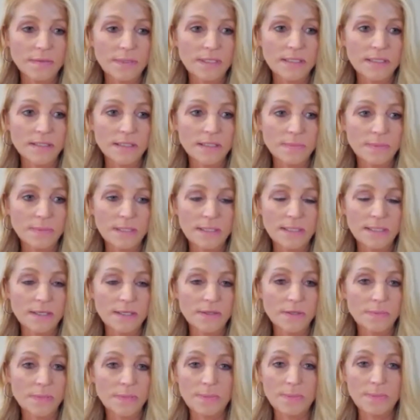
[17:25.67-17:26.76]
We could still be
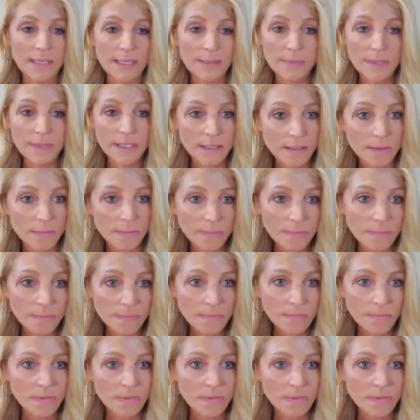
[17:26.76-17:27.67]
together, me blaming him,